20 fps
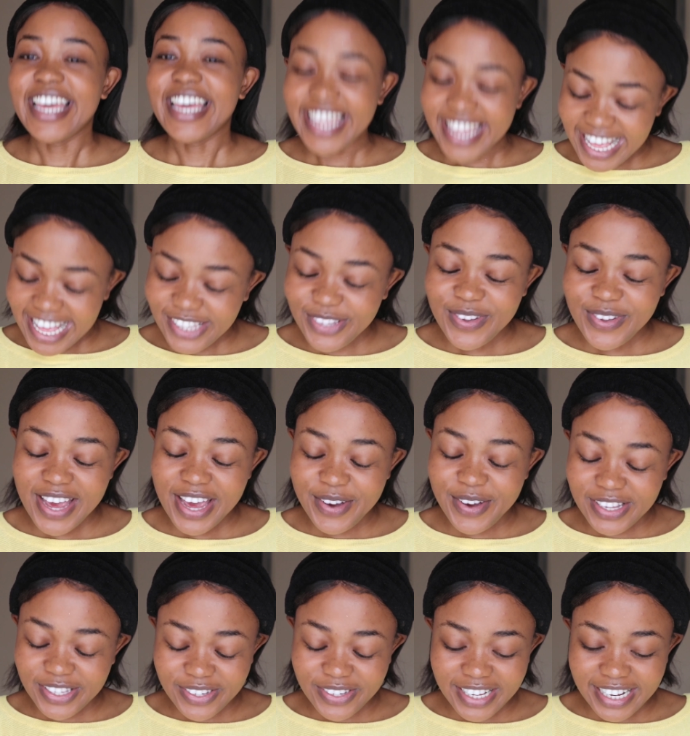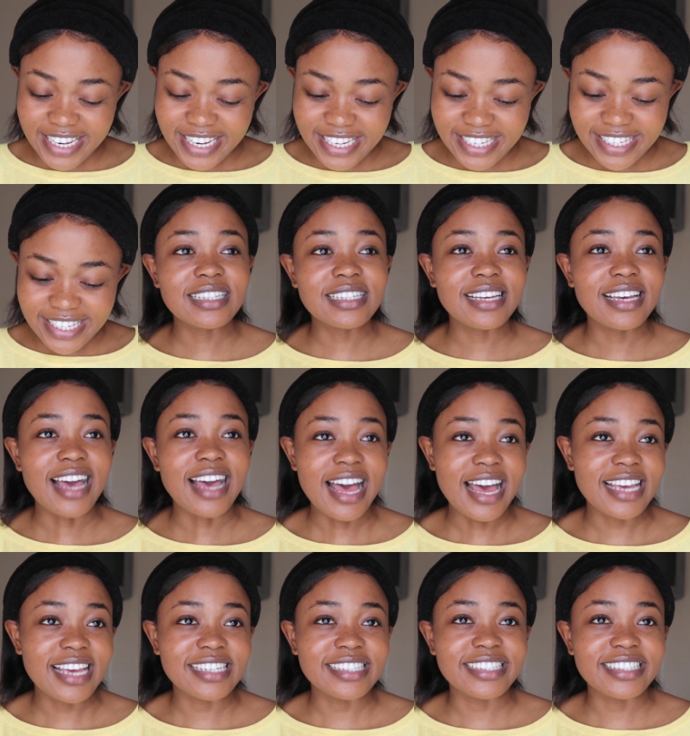That's why I went to Clicks.
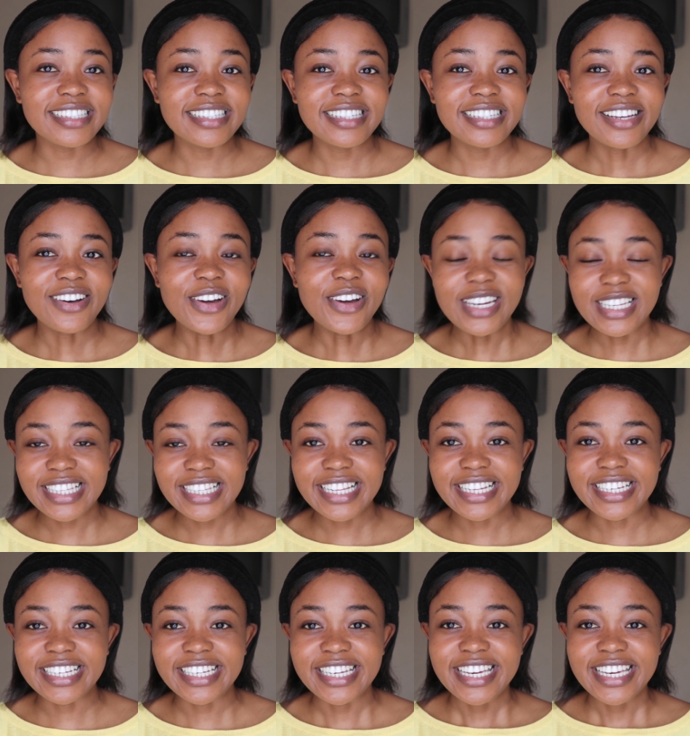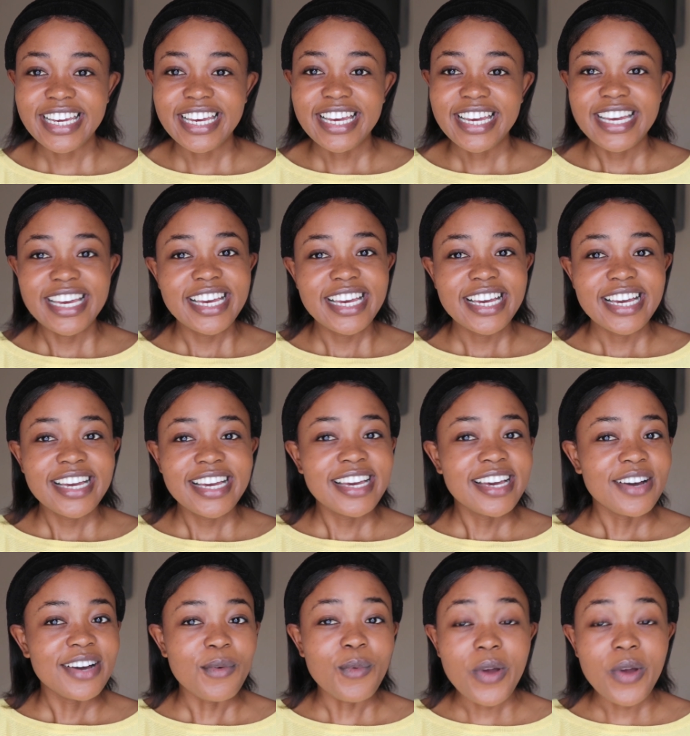Guys, honestly,
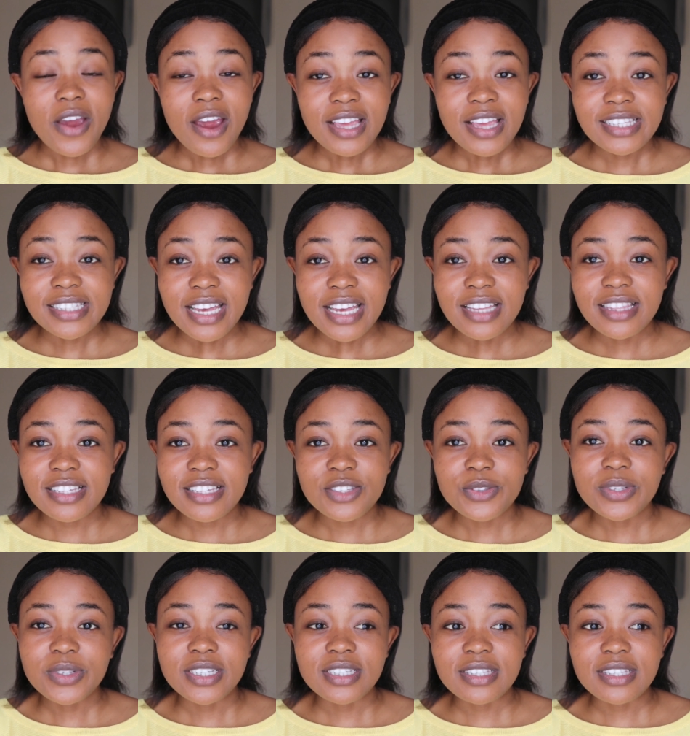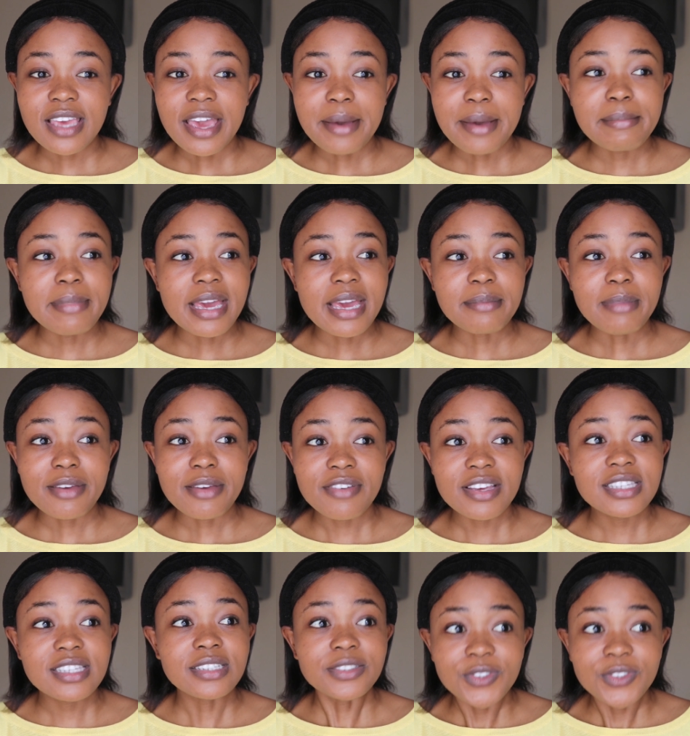where I stay, there's no discount and my
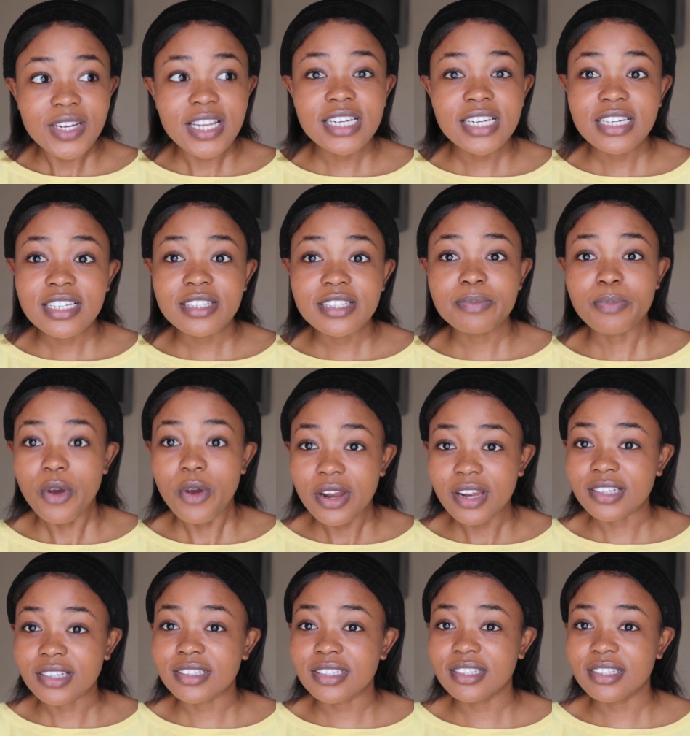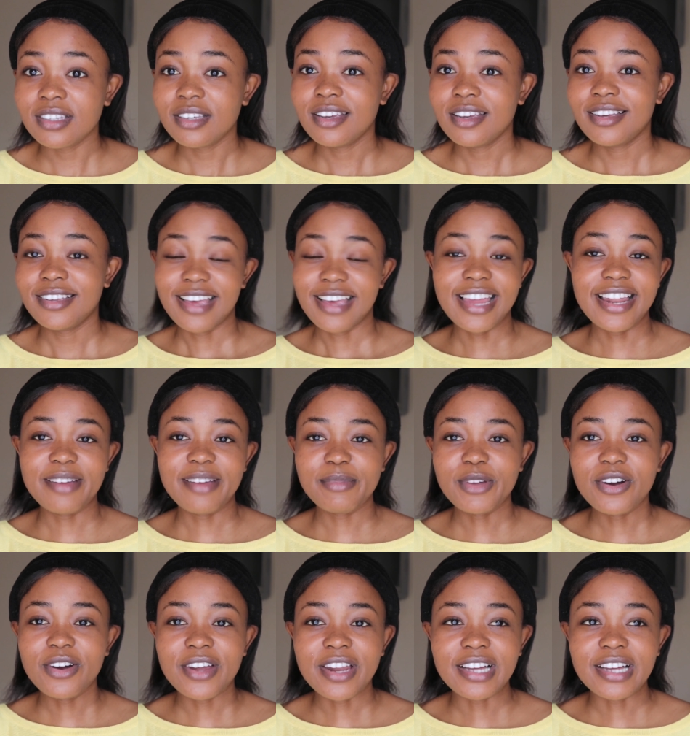face really needs products. And I'm
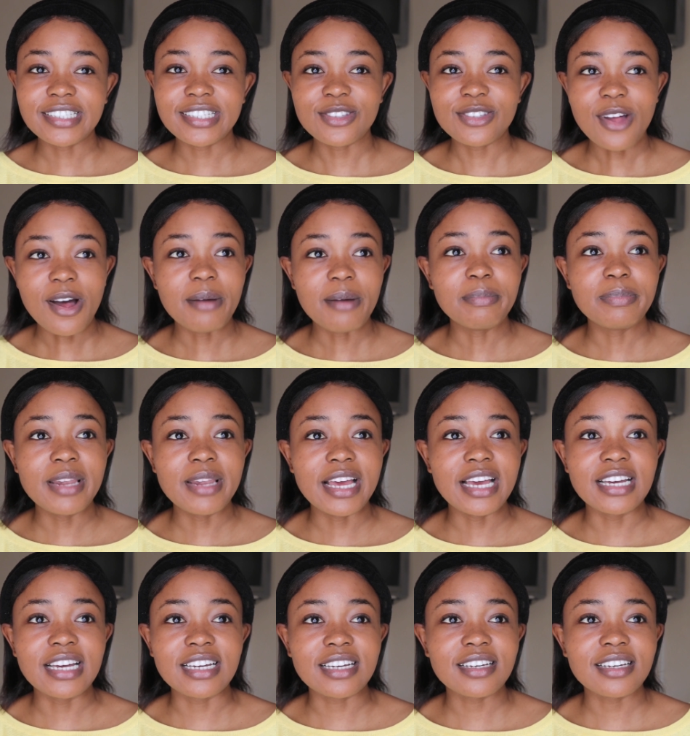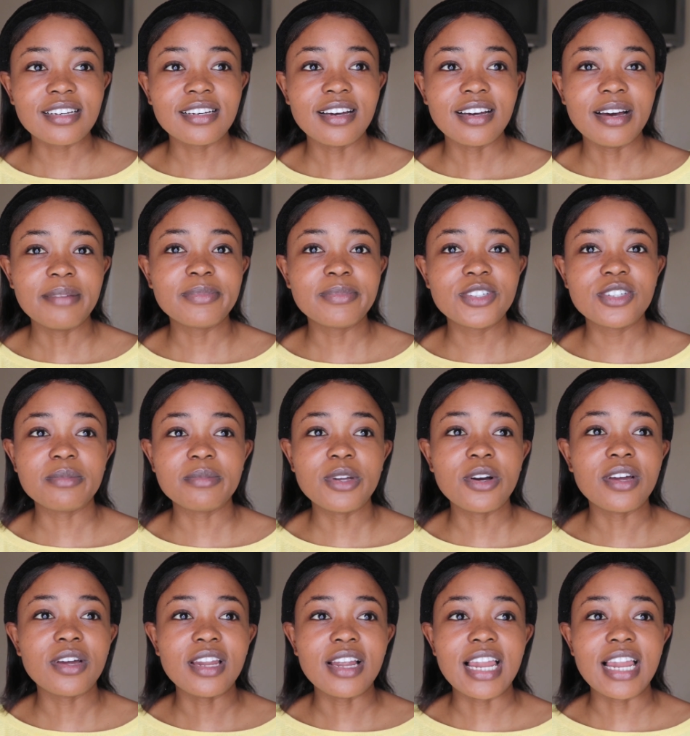not gonna stop, like, I'm just
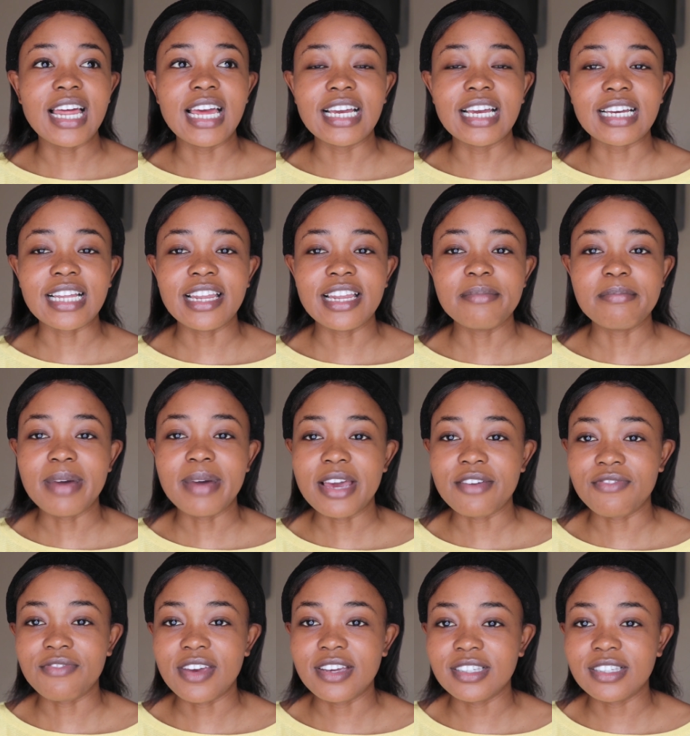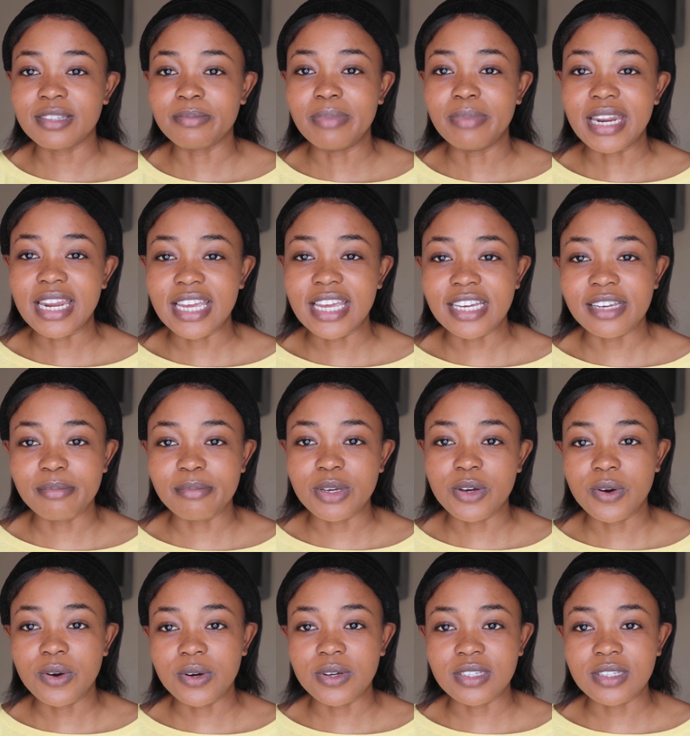not gonna like let my face break
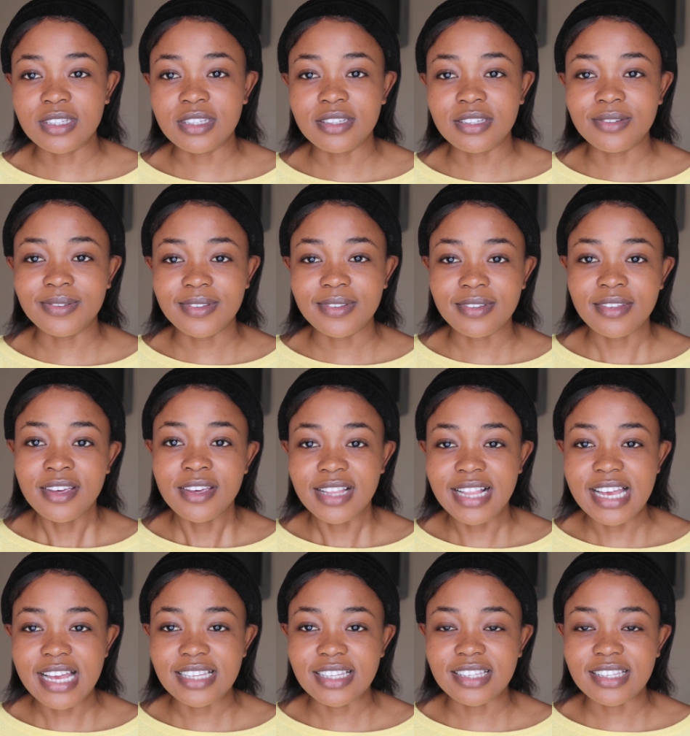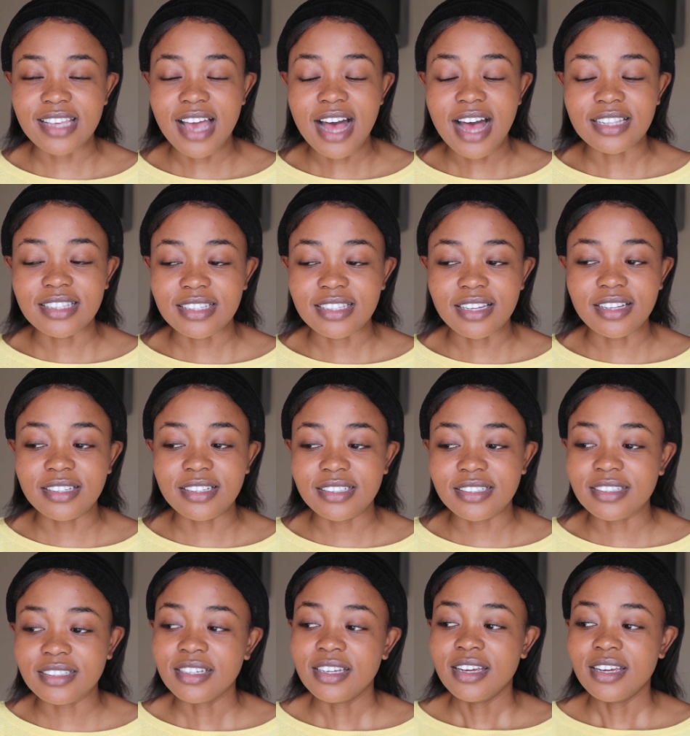because Clicks is
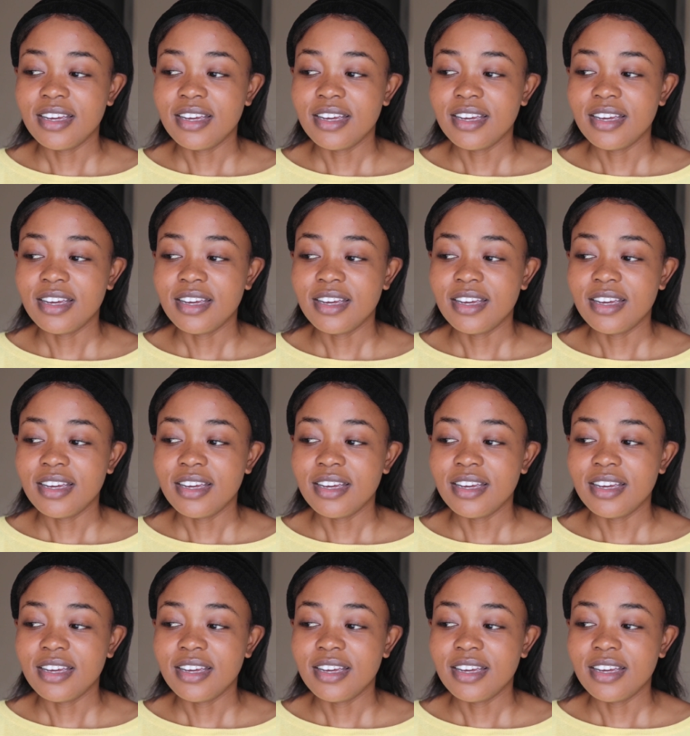cancelled.